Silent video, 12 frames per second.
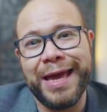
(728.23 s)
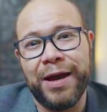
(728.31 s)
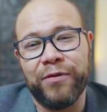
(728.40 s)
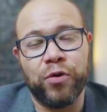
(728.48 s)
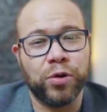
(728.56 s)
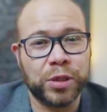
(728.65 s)

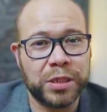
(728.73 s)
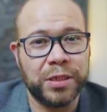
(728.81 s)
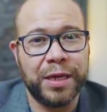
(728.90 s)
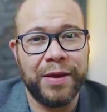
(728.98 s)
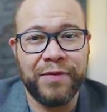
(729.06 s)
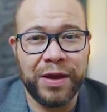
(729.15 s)
Of course,
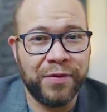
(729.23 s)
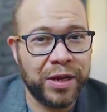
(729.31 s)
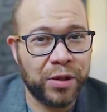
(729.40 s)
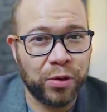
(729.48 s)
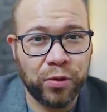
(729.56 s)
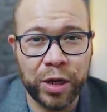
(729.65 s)
if you have any
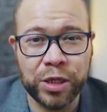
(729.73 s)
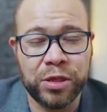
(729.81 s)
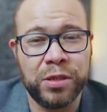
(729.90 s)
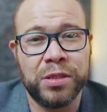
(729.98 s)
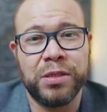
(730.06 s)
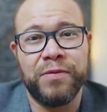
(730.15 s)
other
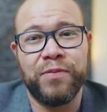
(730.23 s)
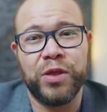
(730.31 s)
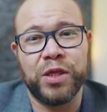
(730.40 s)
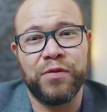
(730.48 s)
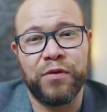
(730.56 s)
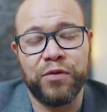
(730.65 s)
questions,
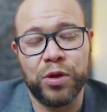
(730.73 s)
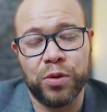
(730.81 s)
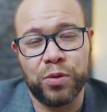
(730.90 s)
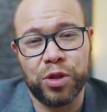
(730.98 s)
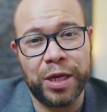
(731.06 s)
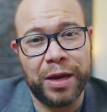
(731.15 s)
please feel free
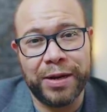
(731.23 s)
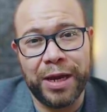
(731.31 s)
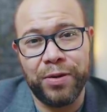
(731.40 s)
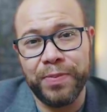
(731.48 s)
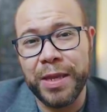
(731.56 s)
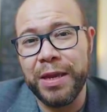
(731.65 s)
to shout
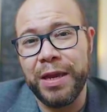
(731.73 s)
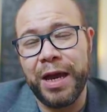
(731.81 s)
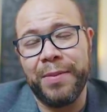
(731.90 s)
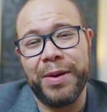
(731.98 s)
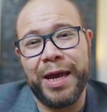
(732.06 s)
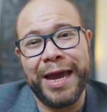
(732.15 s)
out.
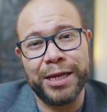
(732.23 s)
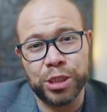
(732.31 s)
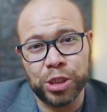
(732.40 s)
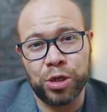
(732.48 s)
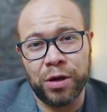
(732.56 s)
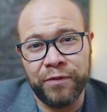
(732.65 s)
I'm at
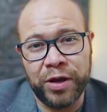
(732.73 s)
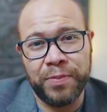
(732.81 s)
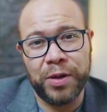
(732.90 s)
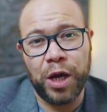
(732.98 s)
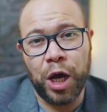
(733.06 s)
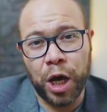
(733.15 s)
StarveUp
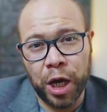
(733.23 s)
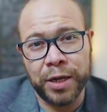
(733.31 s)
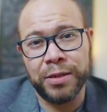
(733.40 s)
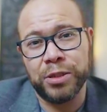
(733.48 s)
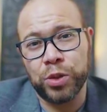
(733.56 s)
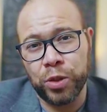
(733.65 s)

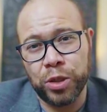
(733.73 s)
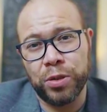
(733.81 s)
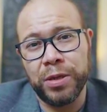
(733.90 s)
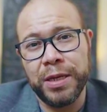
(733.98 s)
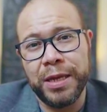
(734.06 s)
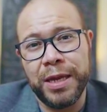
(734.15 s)
on Twitter.